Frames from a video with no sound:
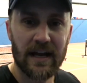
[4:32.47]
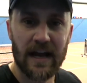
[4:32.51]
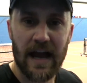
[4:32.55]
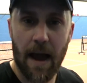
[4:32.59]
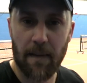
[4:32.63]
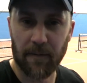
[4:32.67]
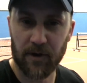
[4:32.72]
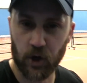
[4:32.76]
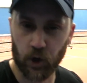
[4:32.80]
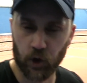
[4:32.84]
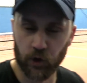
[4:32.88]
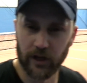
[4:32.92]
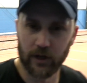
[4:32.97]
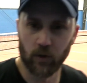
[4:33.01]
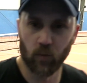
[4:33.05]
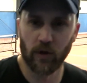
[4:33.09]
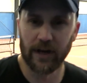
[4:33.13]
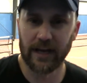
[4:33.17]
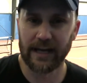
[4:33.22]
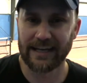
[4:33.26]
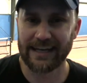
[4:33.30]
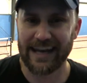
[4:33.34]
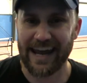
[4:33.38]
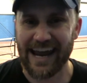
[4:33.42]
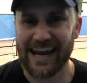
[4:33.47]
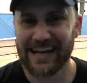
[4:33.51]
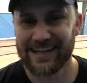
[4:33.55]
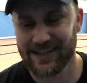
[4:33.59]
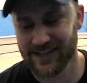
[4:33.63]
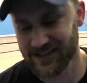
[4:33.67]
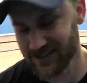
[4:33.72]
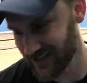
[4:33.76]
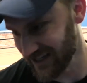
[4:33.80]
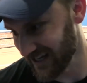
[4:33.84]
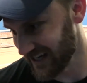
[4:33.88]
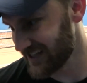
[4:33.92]
I'm currently winning
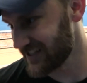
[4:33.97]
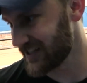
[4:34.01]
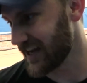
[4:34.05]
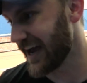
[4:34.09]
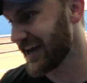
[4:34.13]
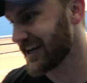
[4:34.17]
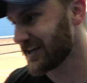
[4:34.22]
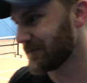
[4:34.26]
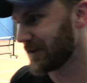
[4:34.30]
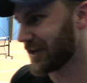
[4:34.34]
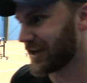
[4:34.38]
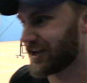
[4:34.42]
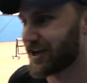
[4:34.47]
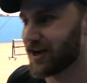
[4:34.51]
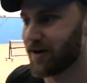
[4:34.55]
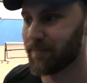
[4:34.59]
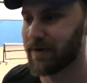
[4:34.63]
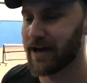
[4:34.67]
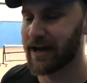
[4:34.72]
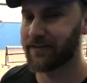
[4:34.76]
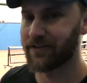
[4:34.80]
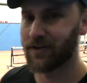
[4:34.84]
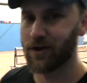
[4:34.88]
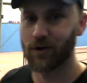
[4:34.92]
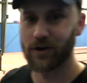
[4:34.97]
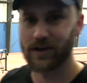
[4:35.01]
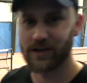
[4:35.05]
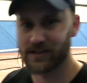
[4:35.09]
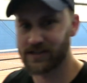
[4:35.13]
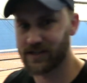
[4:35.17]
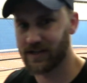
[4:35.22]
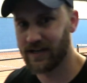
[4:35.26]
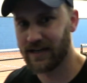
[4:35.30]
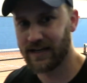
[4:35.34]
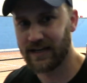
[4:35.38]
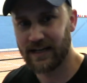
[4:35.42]
8-6. I had to make a comeback though,
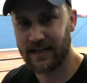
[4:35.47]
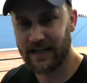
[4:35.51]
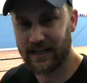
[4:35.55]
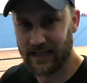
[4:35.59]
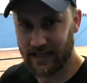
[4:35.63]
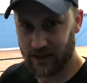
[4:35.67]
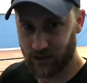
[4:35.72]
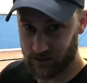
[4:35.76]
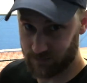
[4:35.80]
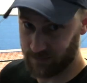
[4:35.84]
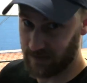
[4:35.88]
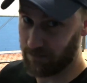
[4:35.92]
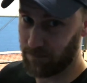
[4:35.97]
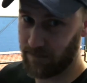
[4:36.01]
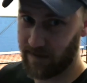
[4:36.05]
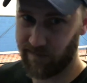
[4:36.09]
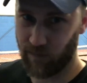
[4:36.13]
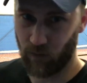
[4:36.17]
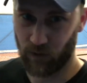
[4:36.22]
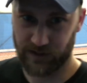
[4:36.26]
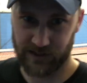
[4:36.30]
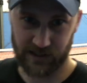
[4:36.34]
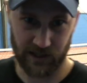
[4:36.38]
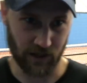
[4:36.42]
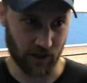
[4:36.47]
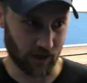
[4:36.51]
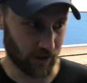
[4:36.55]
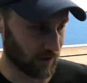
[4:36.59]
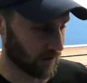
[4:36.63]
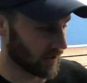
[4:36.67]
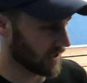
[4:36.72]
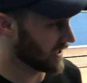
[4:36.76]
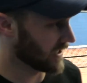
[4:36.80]
because he was beating me 4-0,